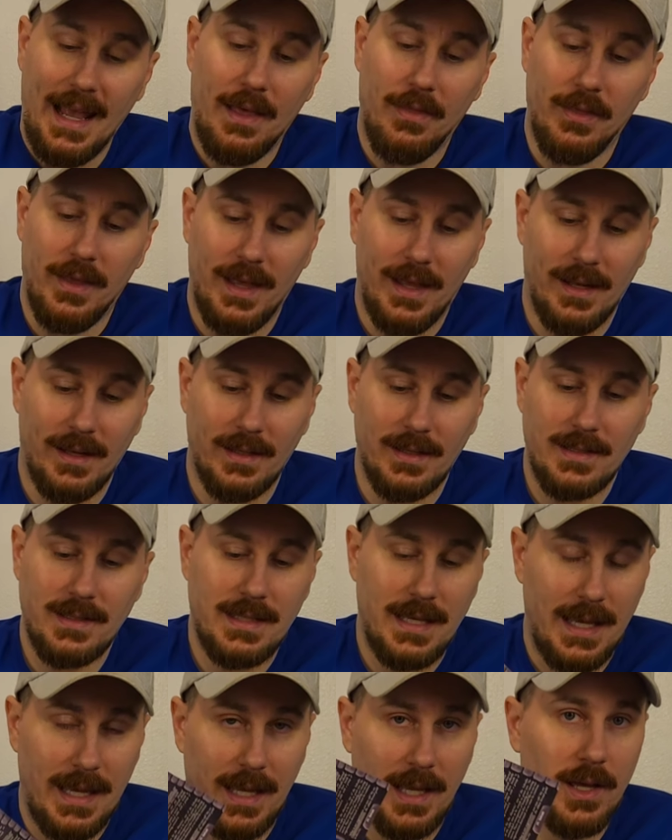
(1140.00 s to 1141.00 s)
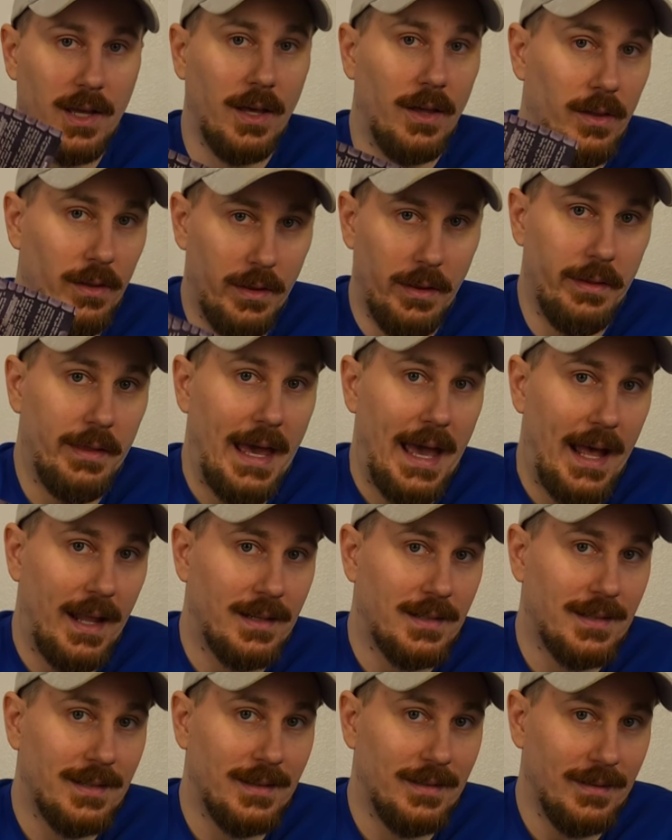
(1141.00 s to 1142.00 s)
and then take
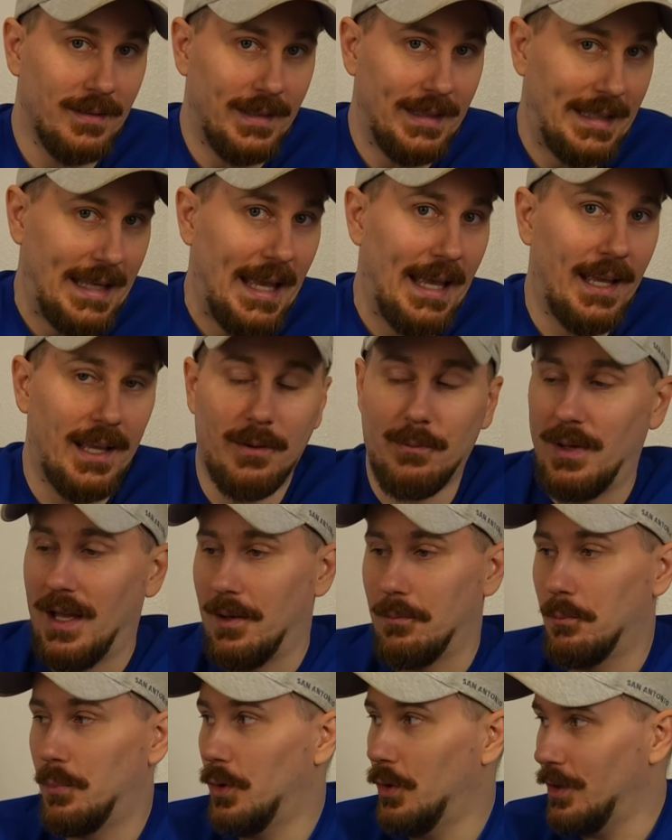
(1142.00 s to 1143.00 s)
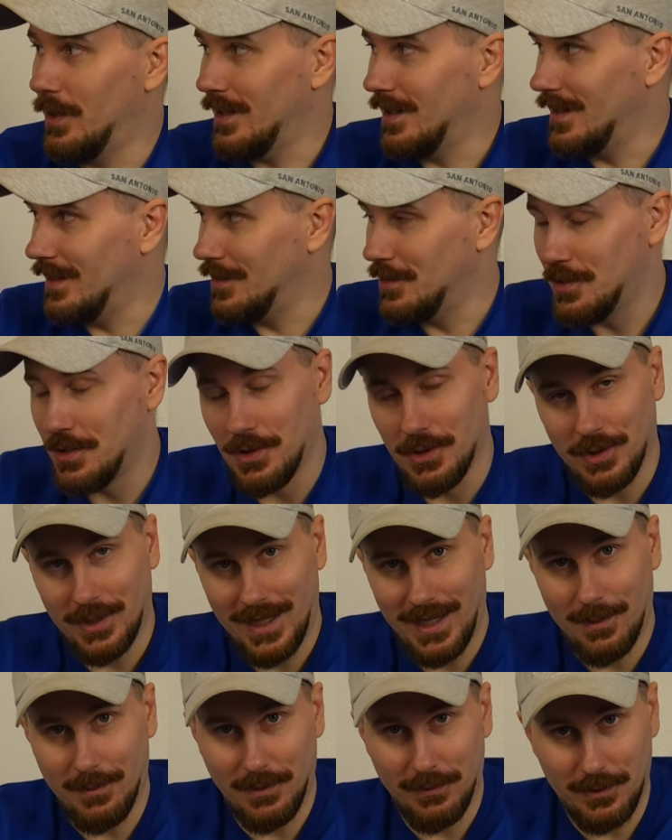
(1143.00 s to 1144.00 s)
that game and put it into your
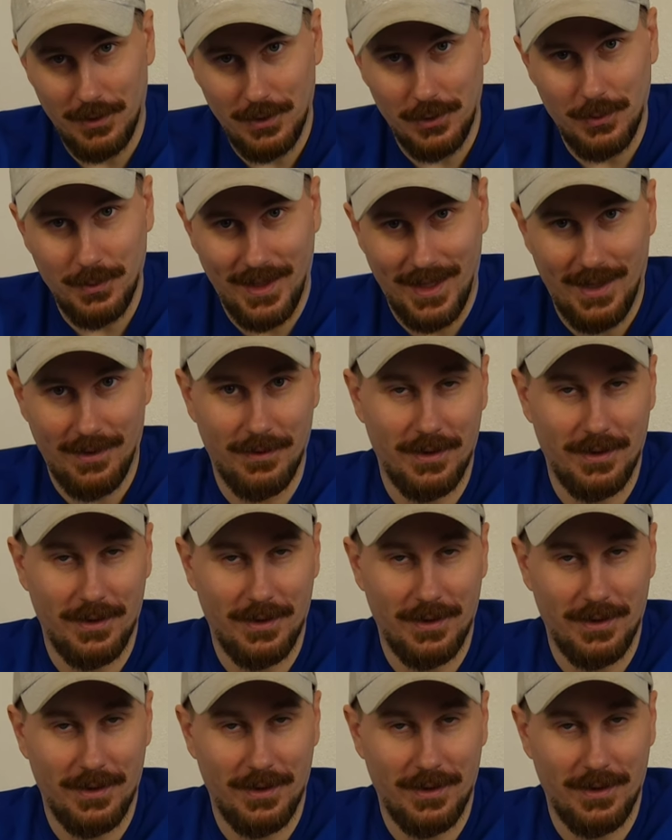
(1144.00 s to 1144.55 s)
game of Gloomhaven,